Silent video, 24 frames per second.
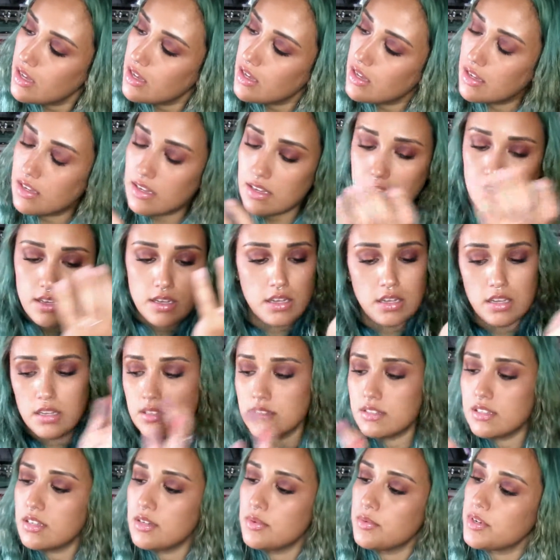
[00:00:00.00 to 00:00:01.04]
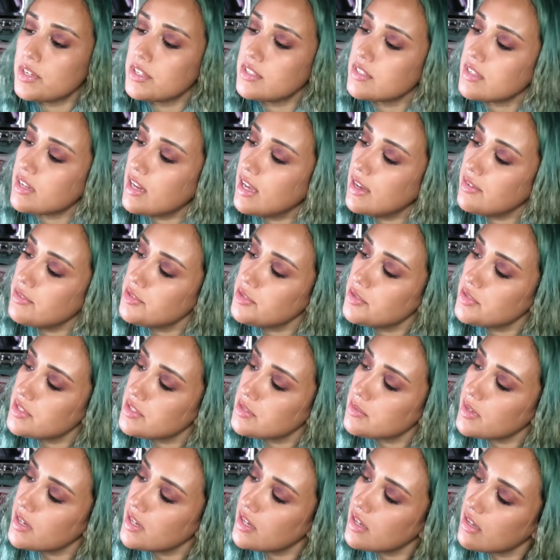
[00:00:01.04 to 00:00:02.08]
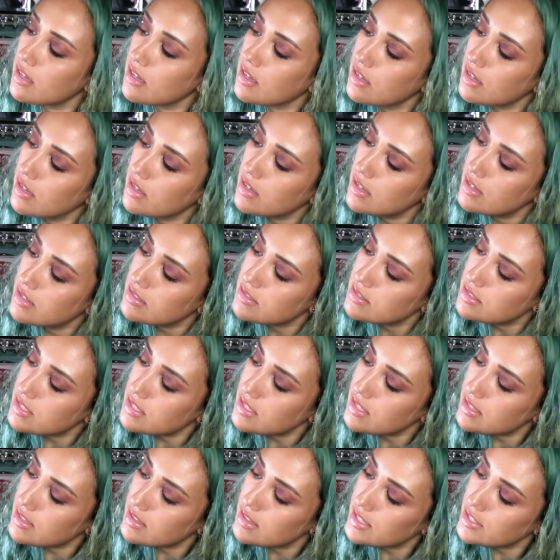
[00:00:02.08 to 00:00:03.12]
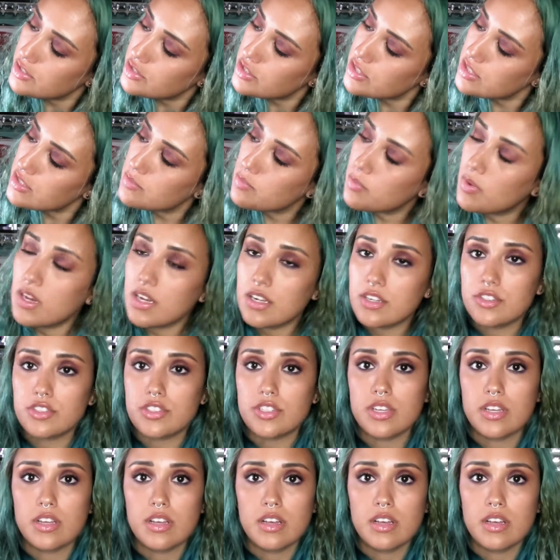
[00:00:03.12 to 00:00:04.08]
And we're just gonna have to do it this way. See, they just swatch.